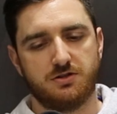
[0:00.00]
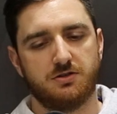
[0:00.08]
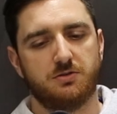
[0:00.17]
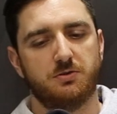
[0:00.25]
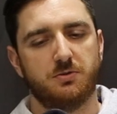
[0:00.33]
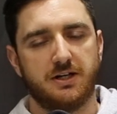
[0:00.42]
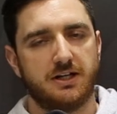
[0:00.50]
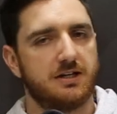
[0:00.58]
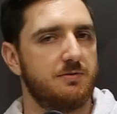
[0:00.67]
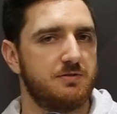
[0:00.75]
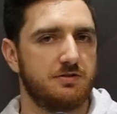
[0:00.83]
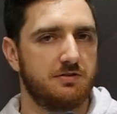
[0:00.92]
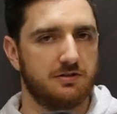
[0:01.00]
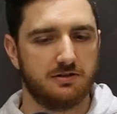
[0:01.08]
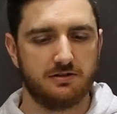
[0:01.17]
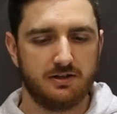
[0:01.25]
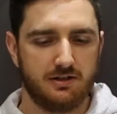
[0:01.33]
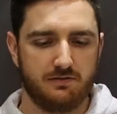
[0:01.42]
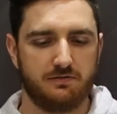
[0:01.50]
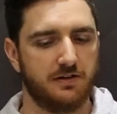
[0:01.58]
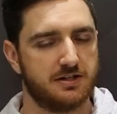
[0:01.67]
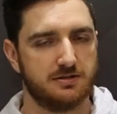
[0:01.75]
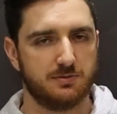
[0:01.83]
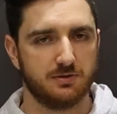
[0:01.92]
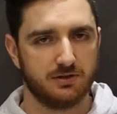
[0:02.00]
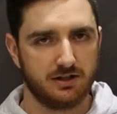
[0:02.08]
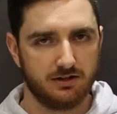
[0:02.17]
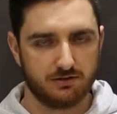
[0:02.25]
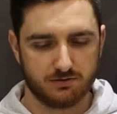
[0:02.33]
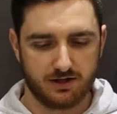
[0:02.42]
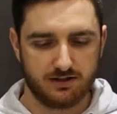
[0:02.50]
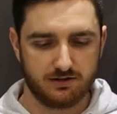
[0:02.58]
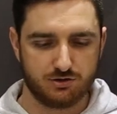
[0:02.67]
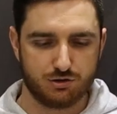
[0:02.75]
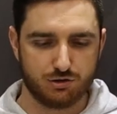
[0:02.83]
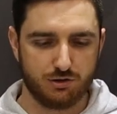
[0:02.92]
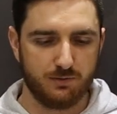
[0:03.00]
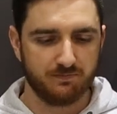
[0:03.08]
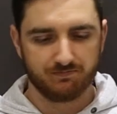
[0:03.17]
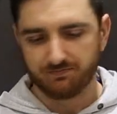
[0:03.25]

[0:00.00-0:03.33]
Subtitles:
at all when it comes to the flexibility throughout this shoe.